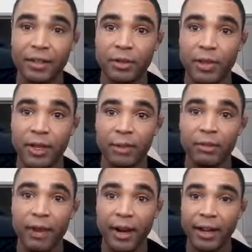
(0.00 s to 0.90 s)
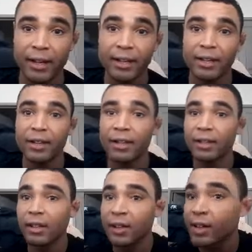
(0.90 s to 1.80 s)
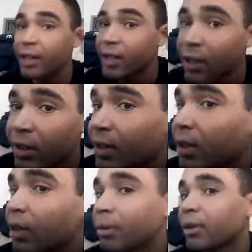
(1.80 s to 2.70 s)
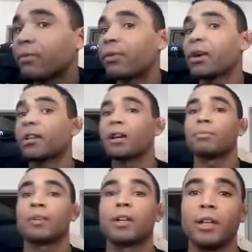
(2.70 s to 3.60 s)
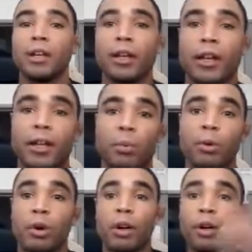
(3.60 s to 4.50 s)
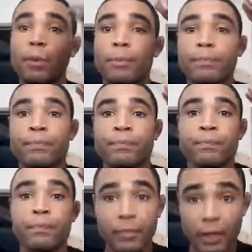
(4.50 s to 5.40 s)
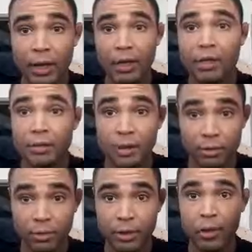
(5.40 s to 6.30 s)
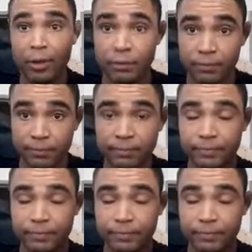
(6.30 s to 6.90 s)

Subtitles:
You end up fighting, and your ears end up getting fucked up. You gotta keep your guard up. So that's what I'm gonna do.